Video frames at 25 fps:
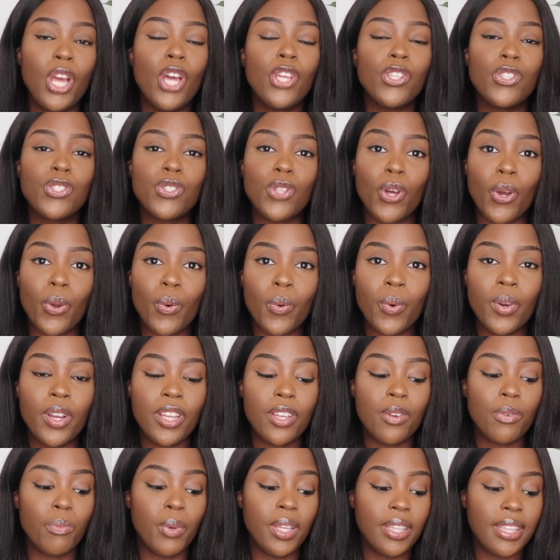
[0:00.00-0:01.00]
So
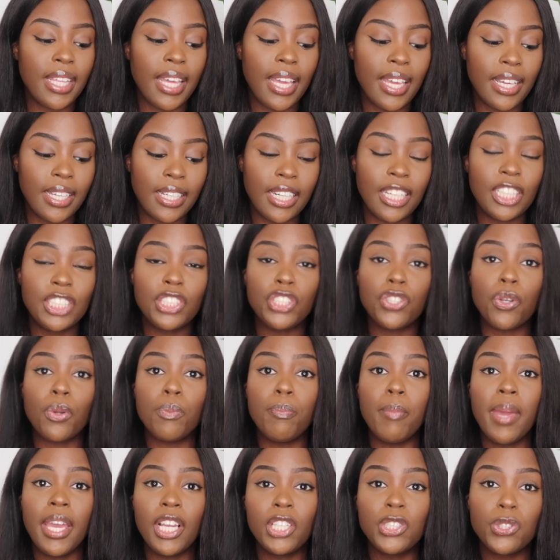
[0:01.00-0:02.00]
with the English,
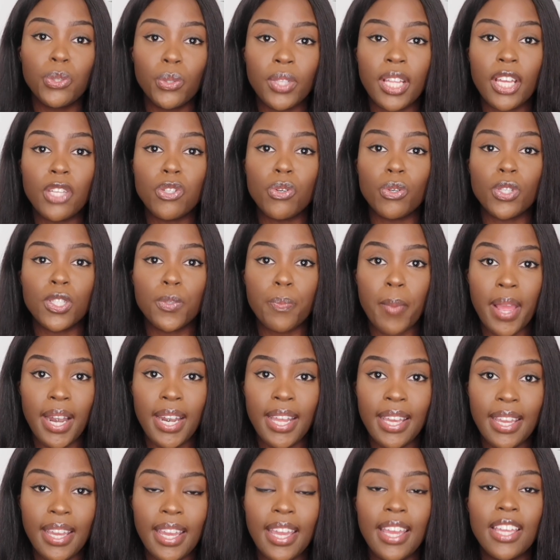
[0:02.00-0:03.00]
make sure that your
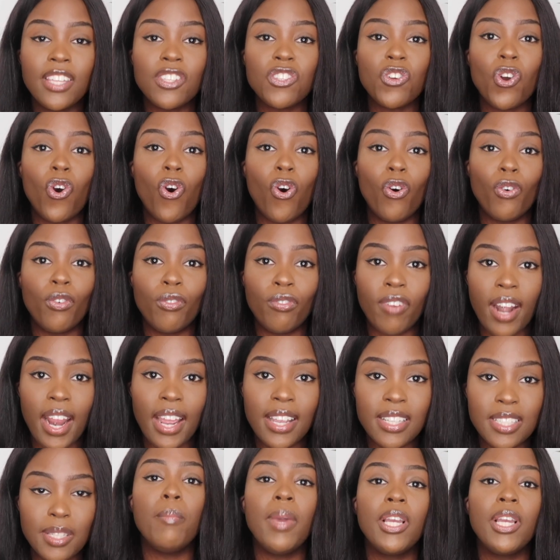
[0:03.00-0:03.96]
spelling is correct,